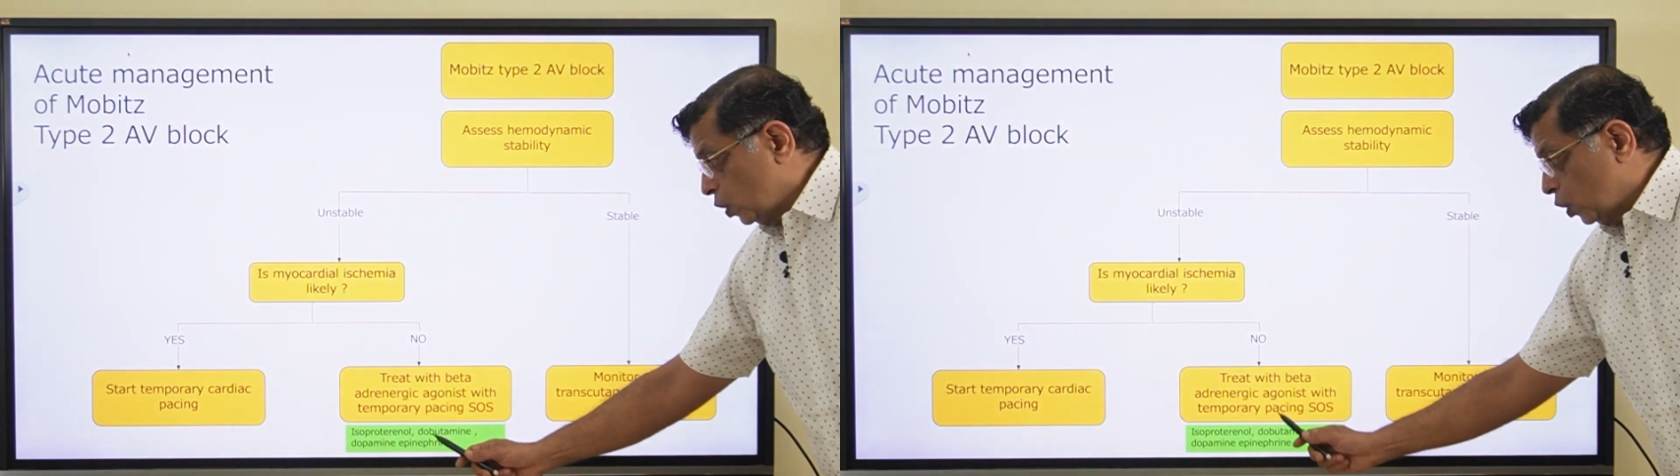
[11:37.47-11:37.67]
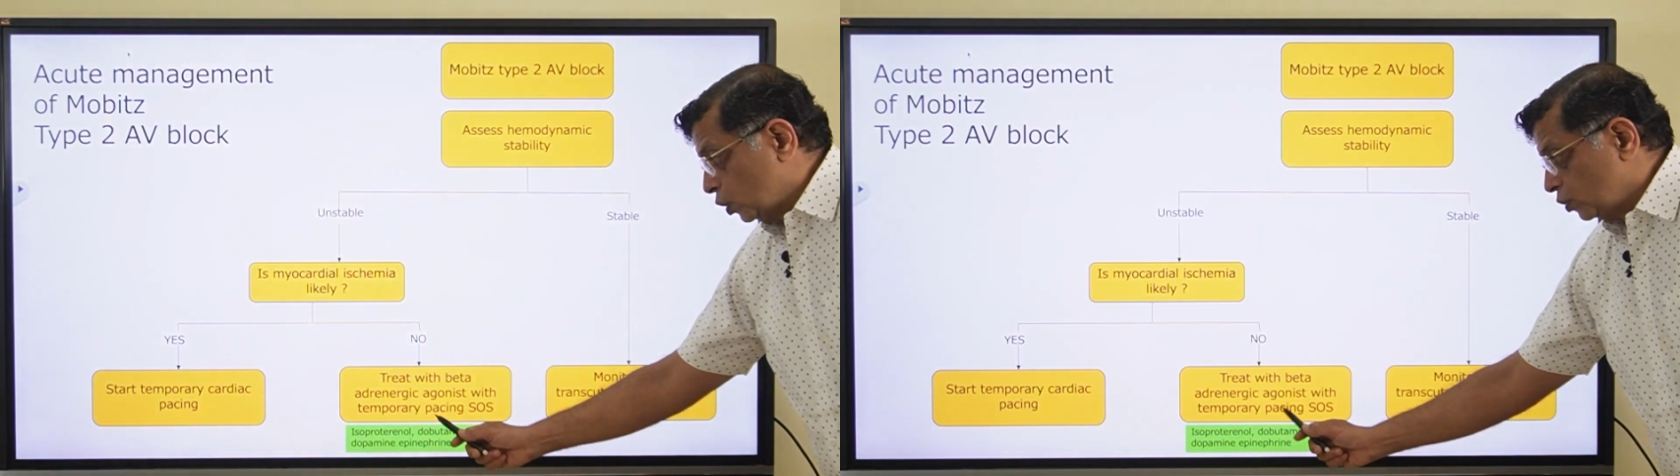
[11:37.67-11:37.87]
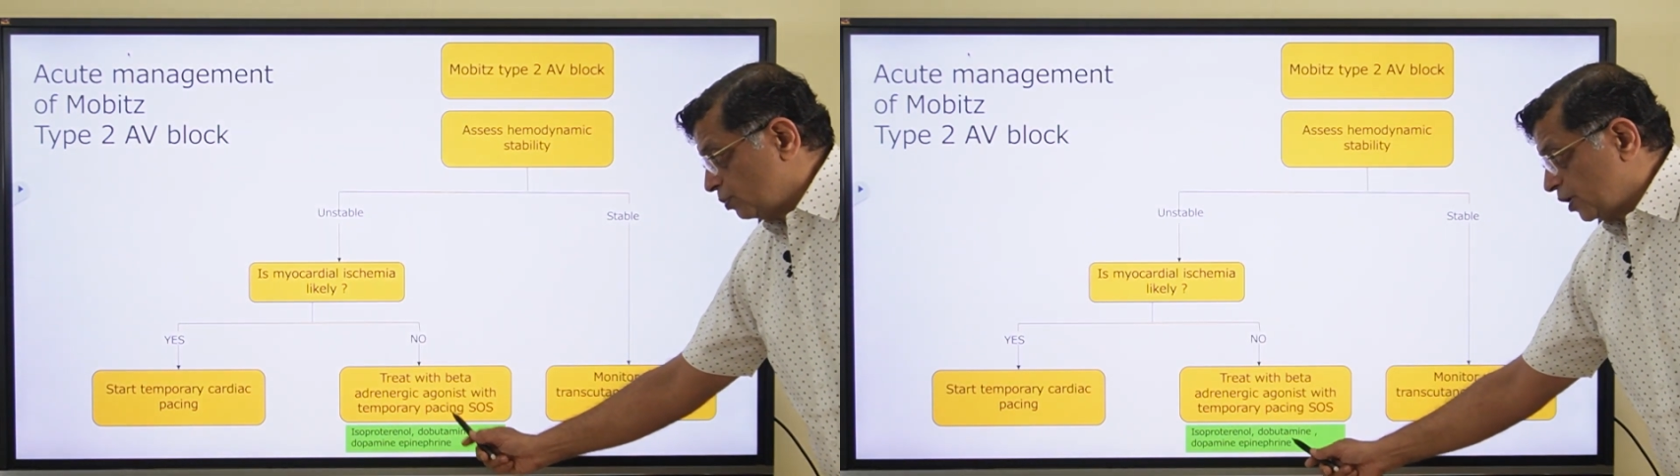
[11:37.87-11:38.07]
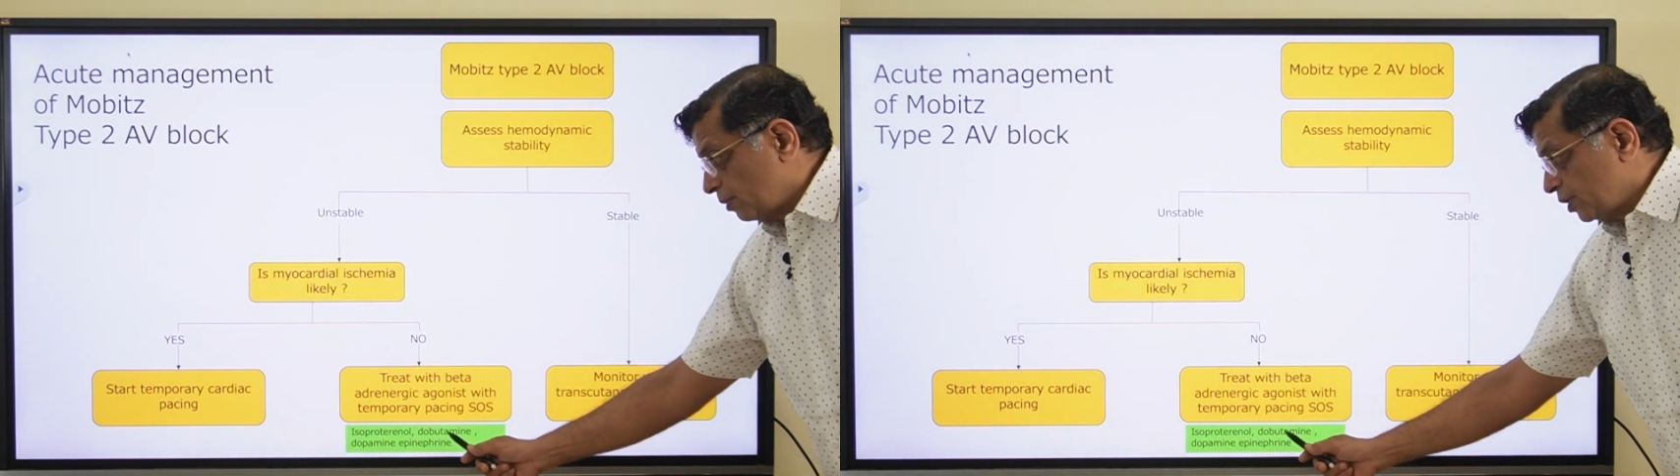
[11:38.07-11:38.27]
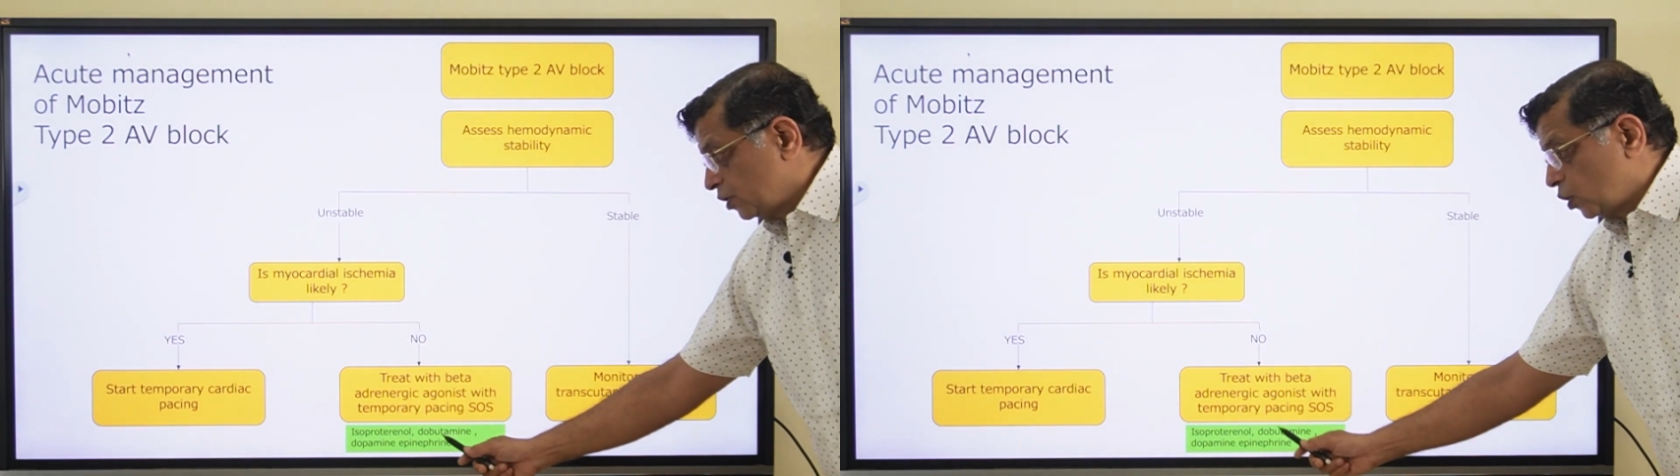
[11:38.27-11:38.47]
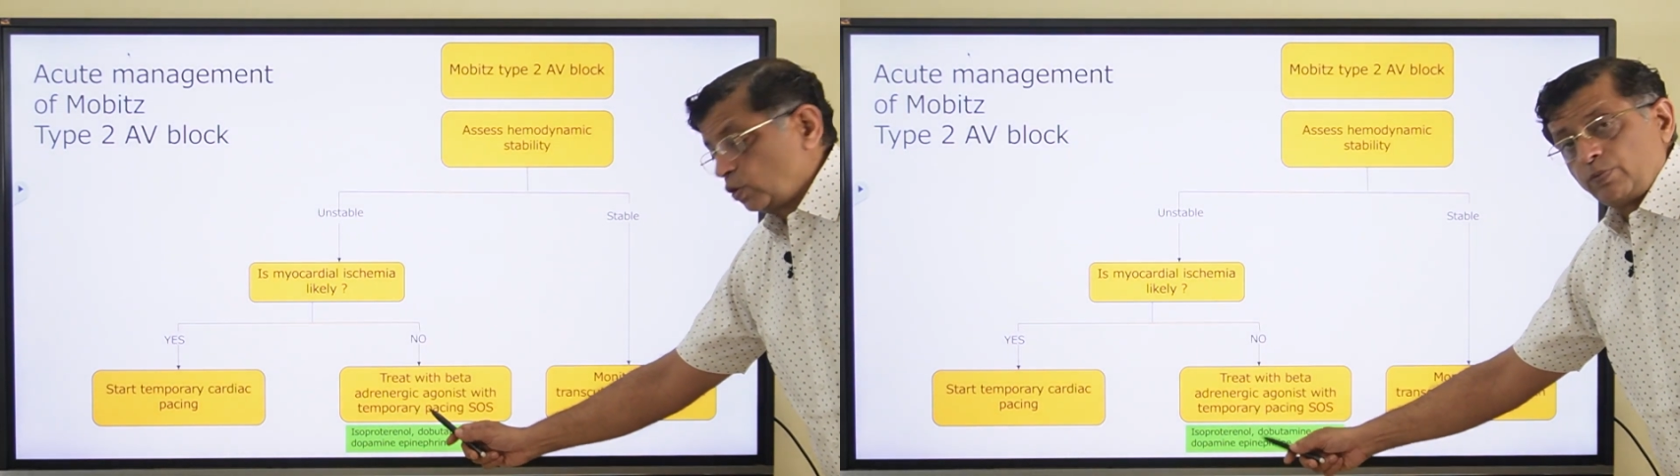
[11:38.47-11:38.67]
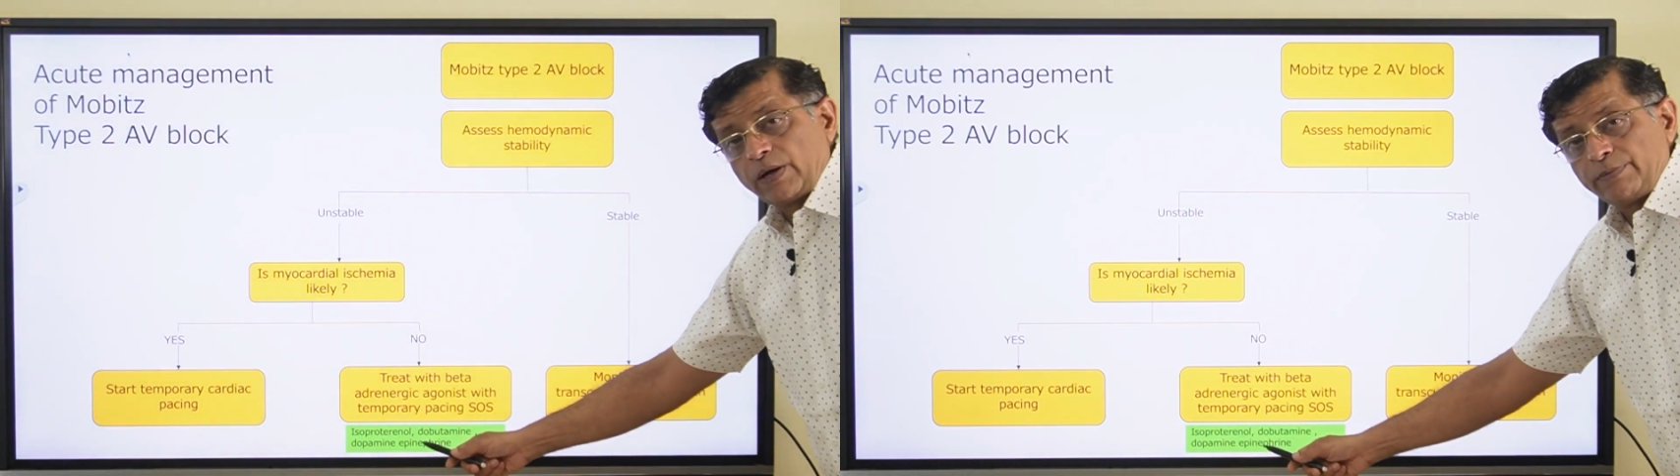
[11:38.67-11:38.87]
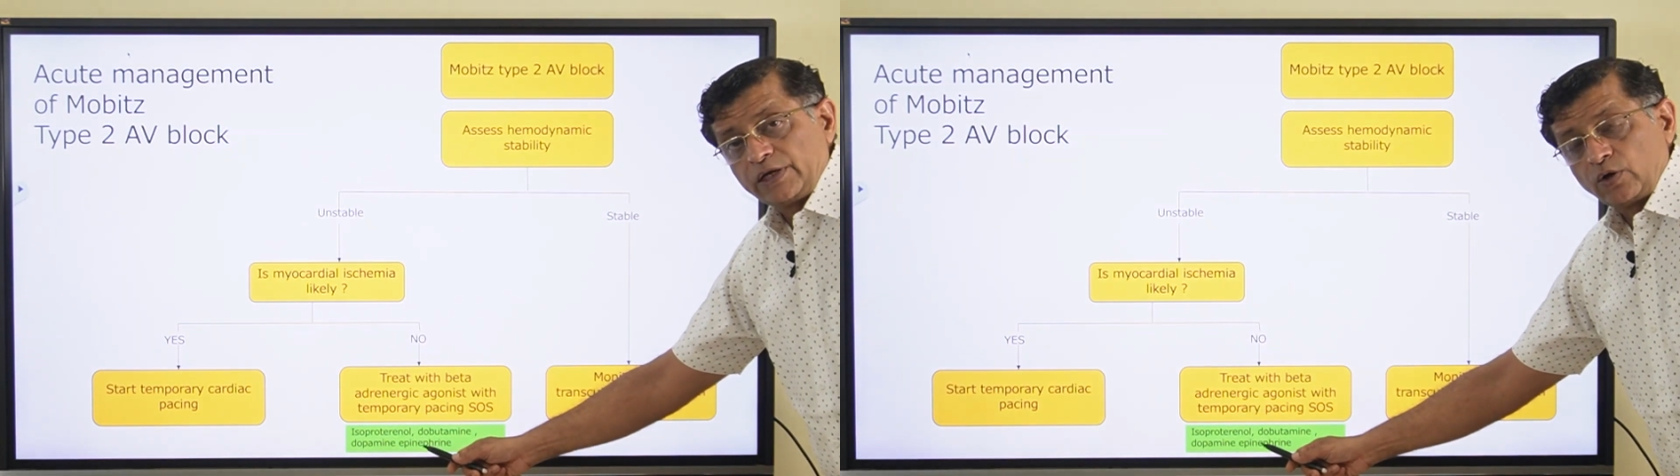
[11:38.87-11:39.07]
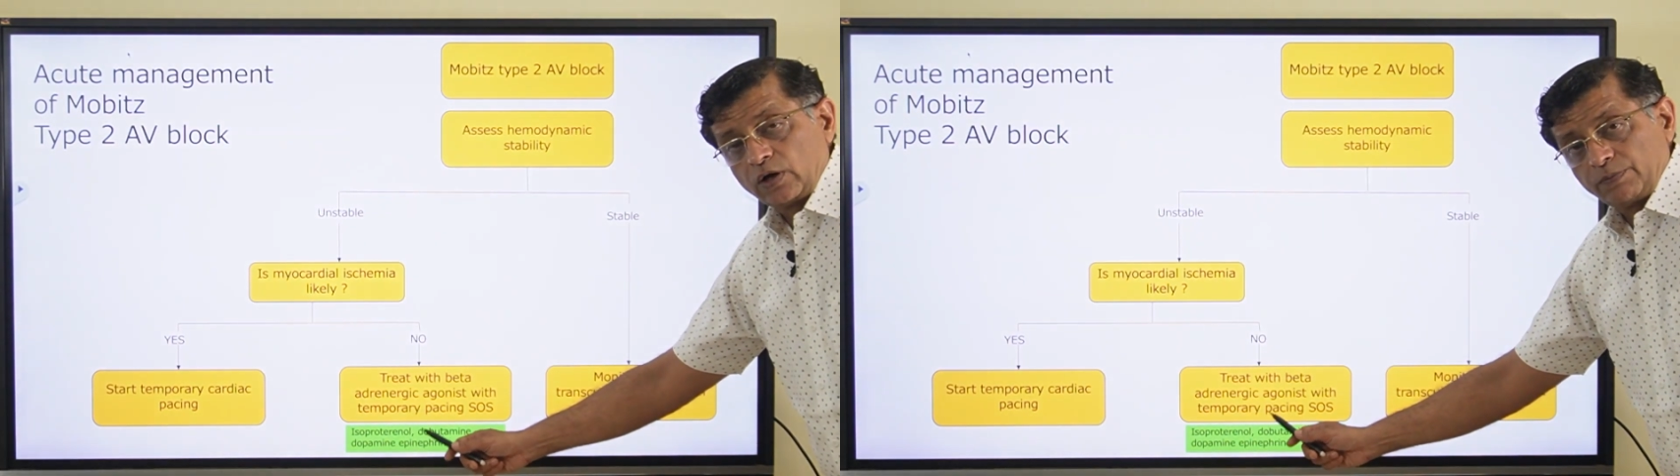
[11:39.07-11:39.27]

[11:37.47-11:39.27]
or dobutamine or dopamine or